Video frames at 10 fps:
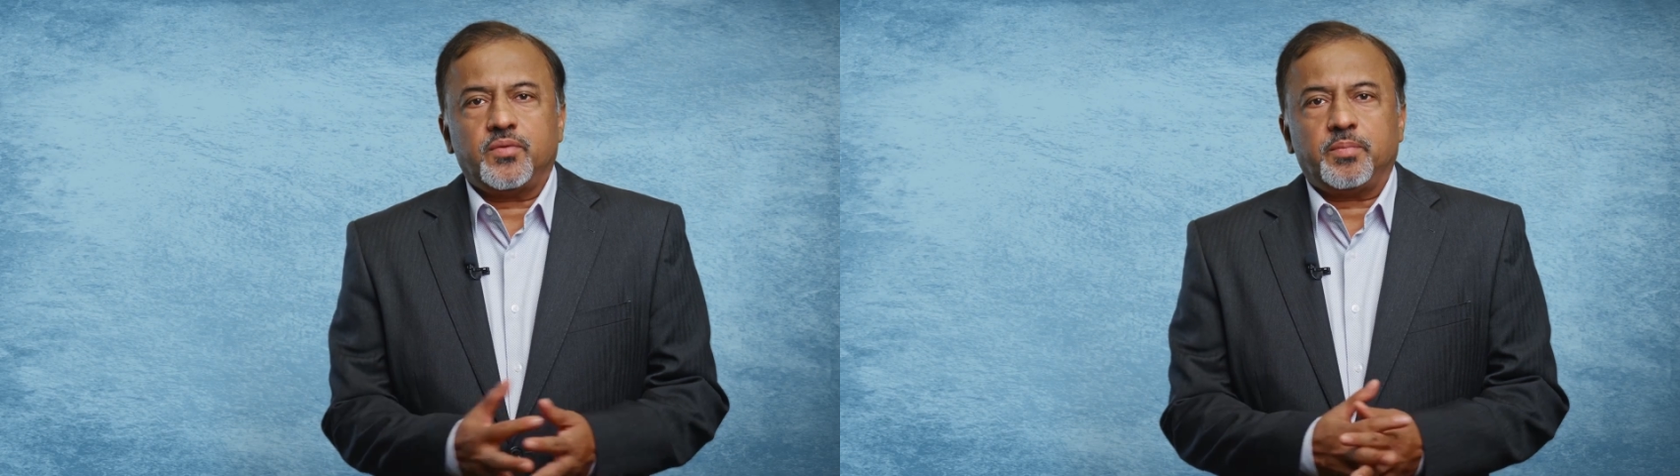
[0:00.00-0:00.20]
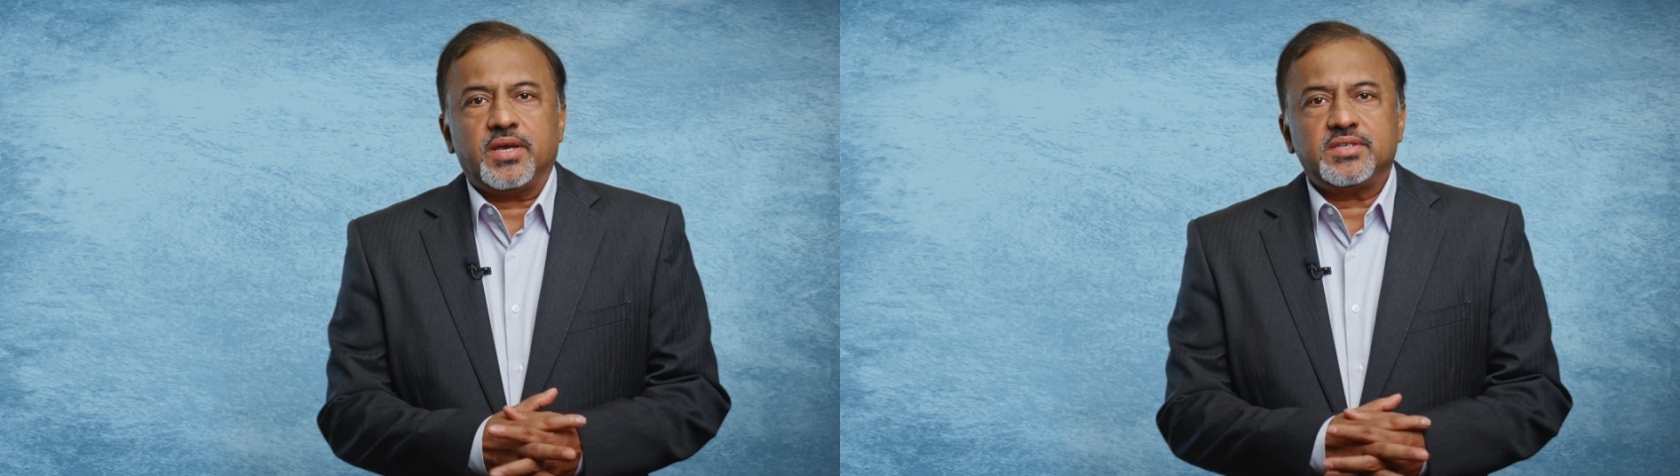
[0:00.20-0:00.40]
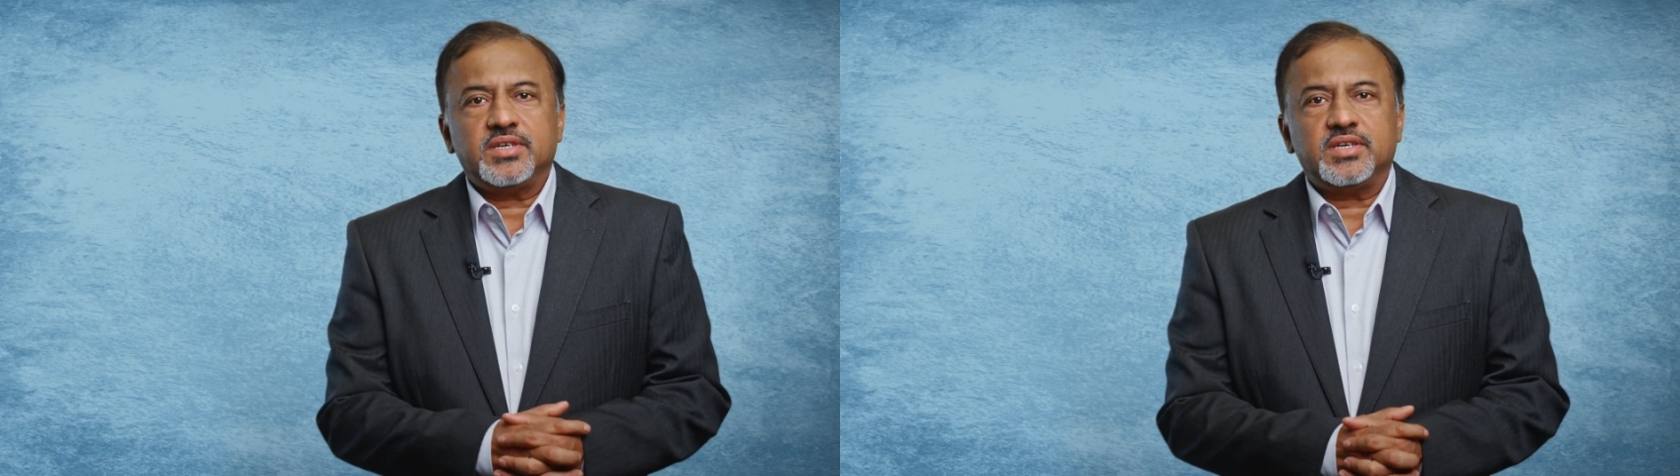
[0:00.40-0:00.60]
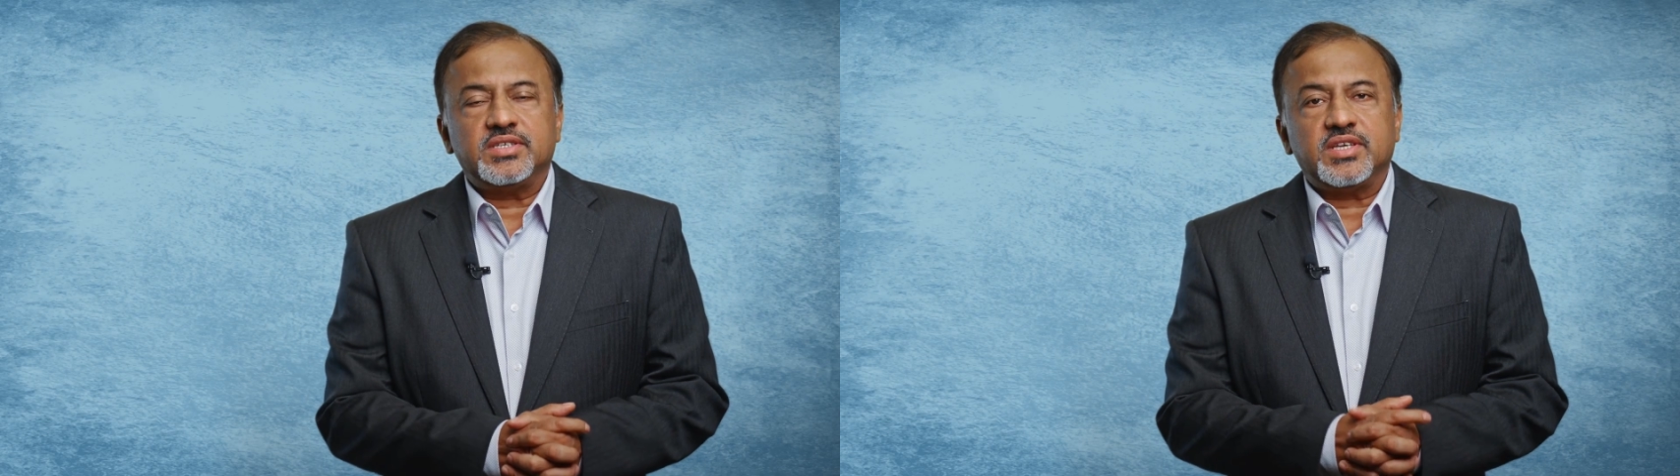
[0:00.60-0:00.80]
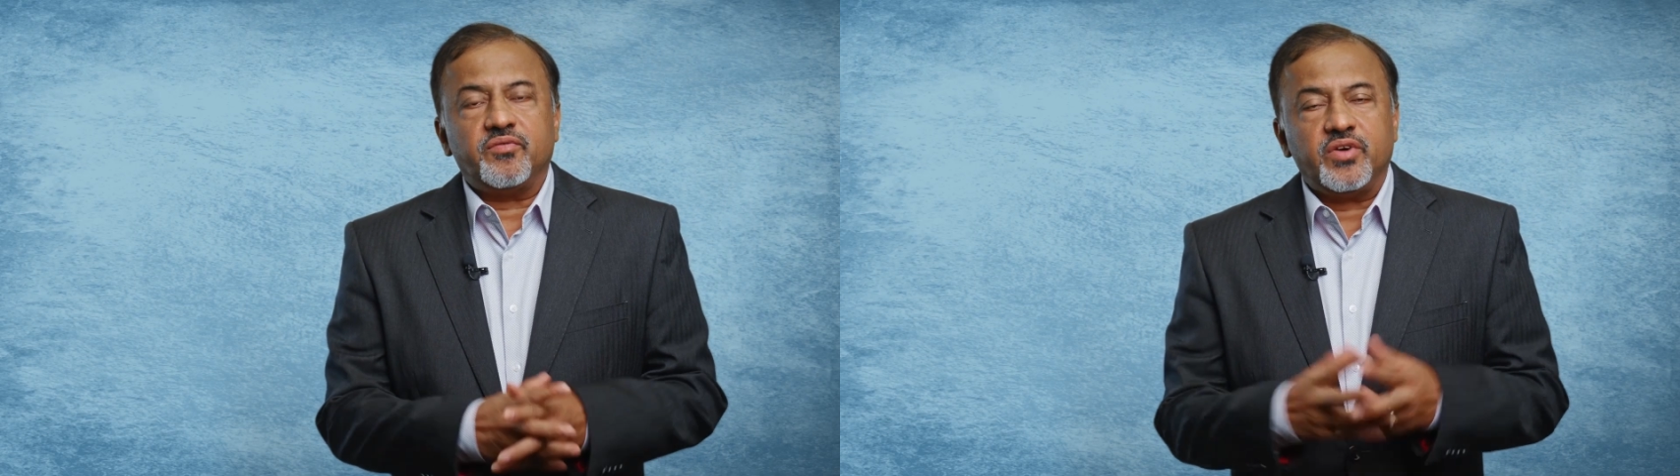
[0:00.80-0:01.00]
pricing is
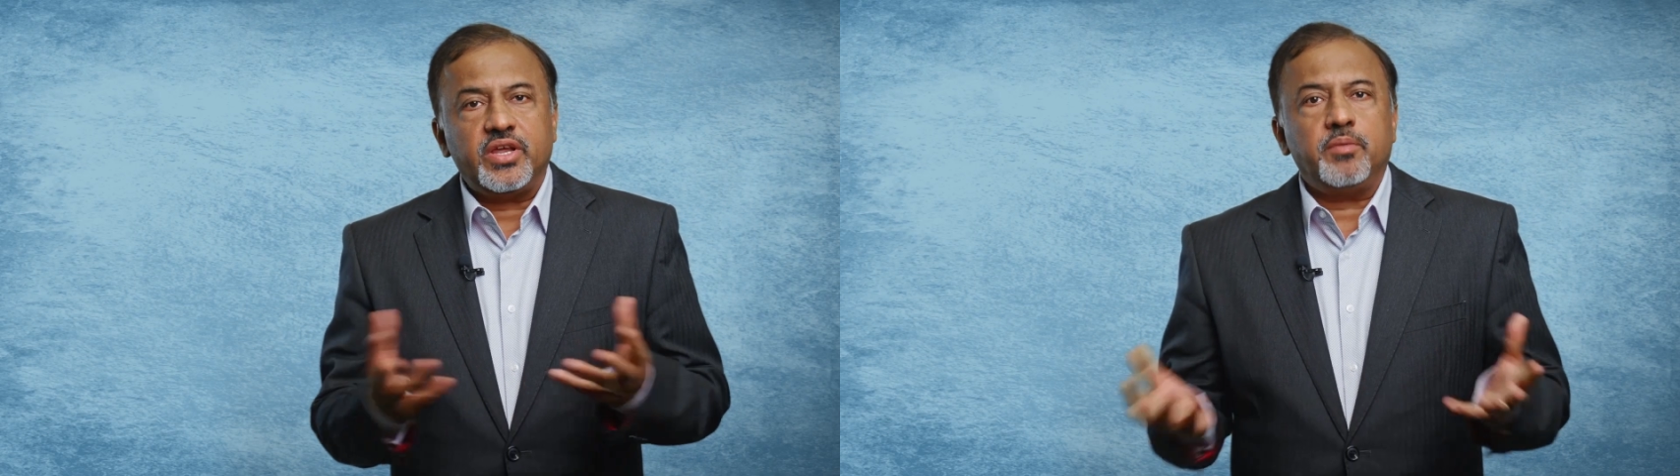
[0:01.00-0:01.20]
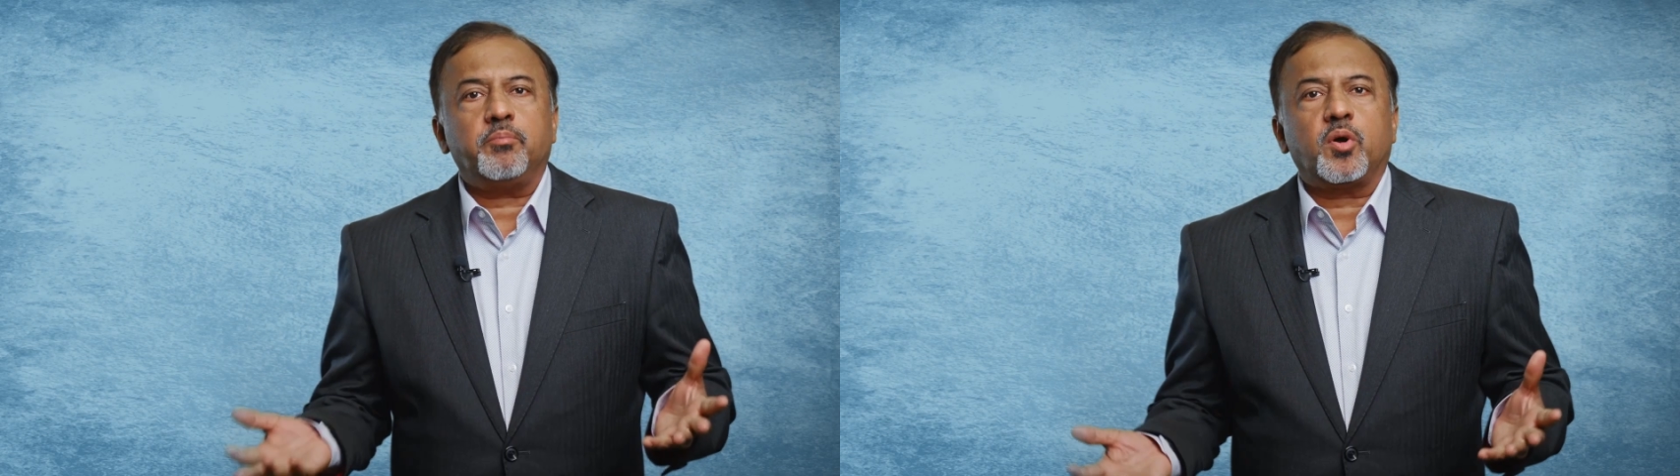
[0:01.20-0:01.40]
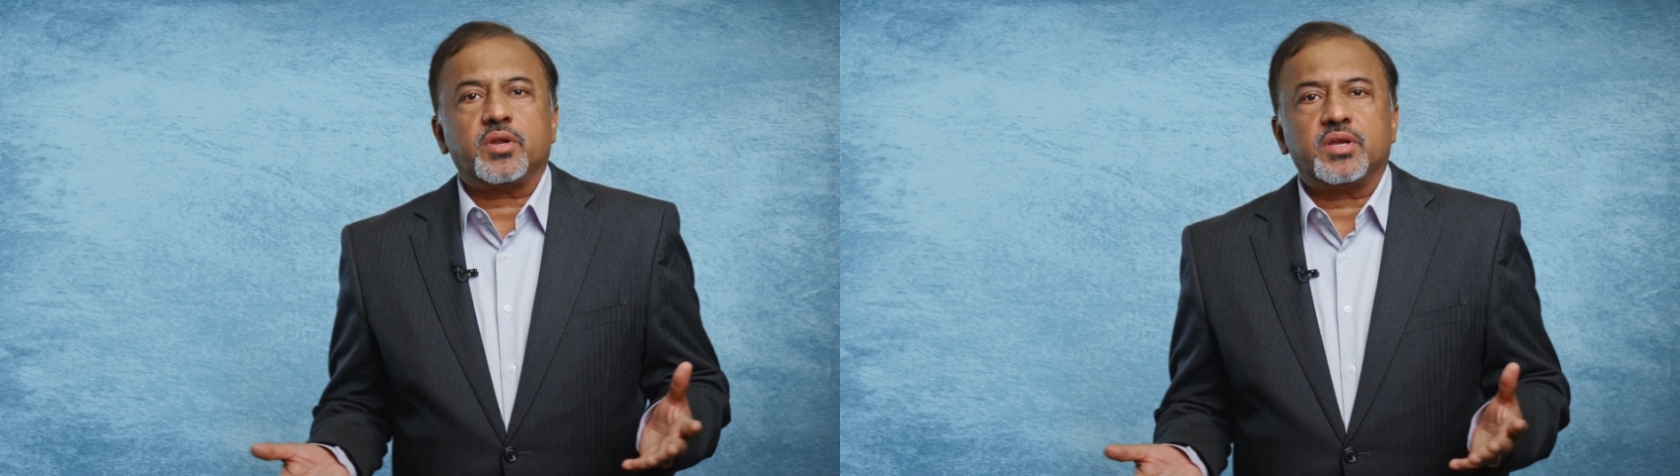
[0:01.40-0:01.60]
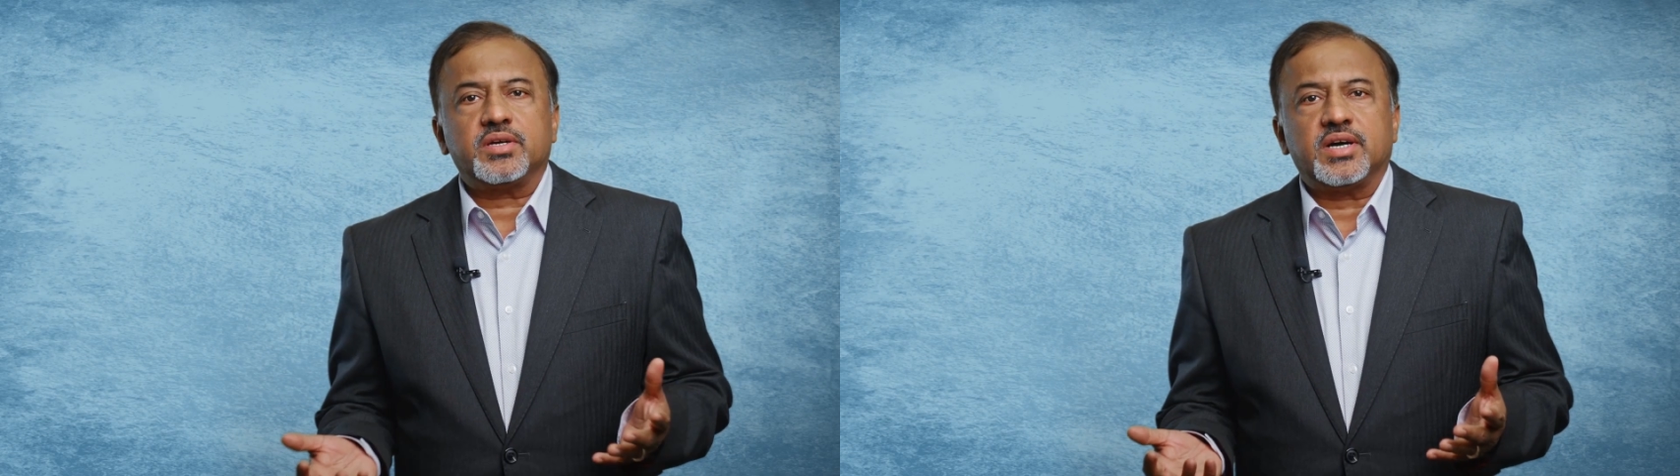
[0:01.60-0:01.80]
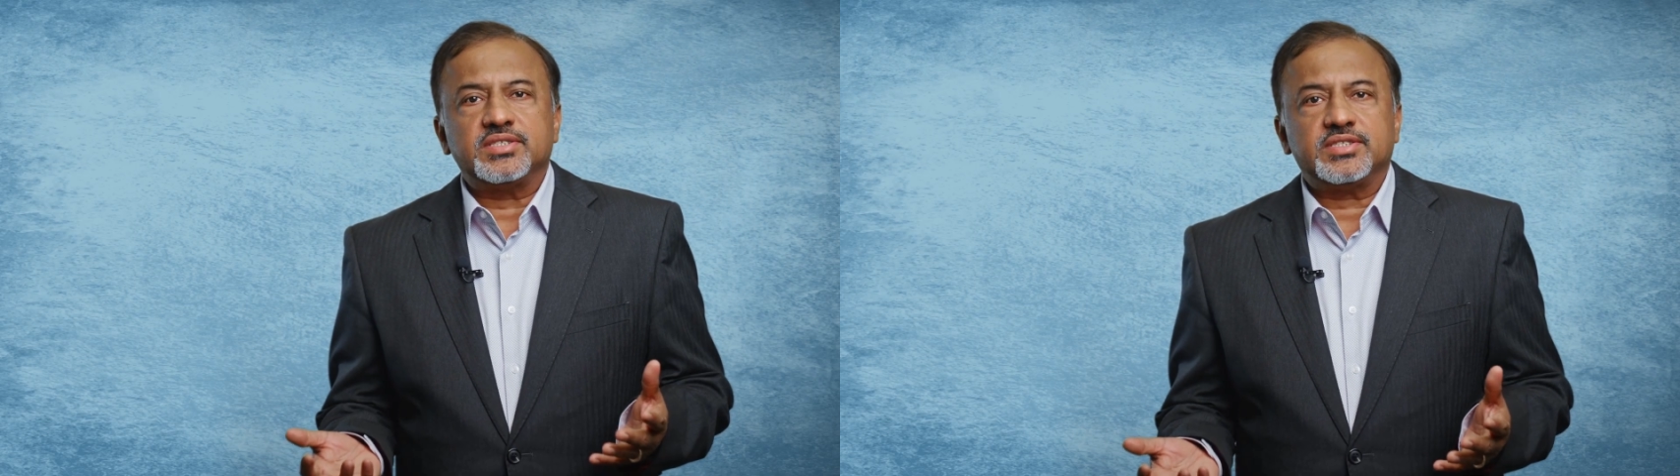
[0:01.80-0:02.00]
a very important
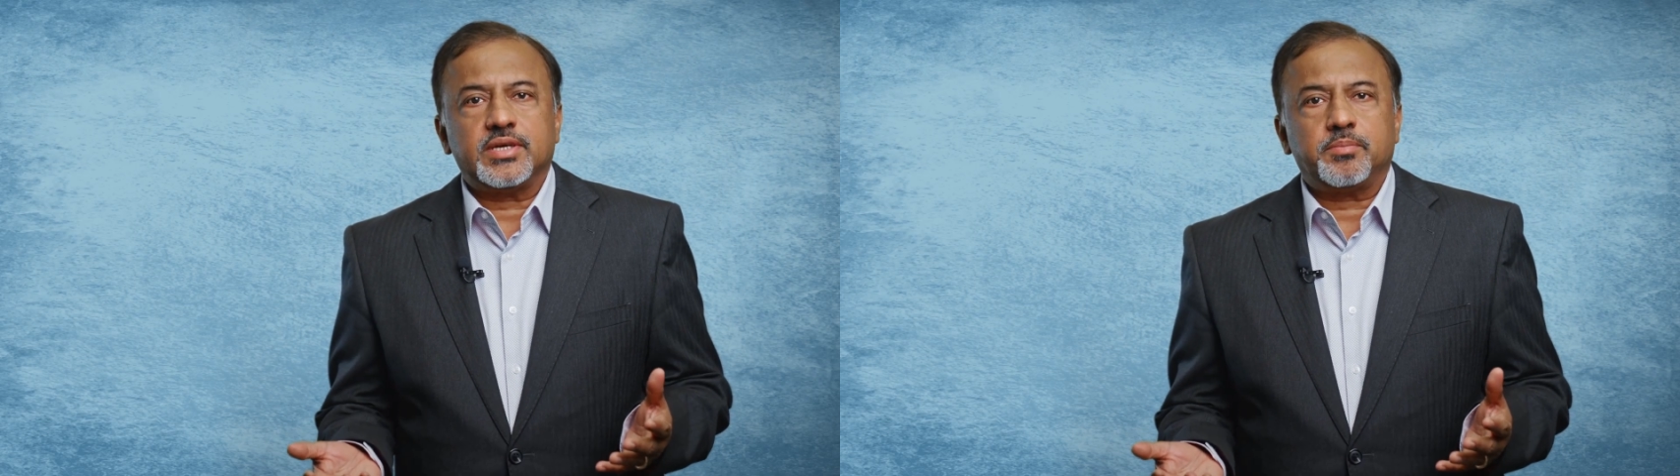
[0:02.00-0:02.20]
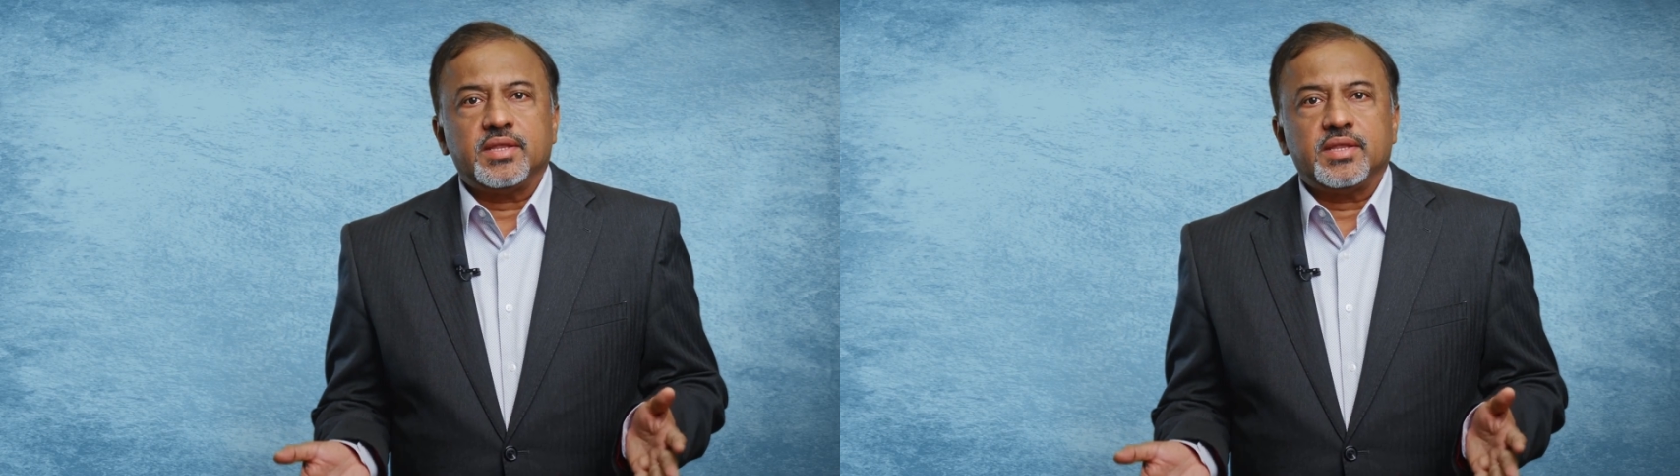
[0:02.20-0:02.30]
concept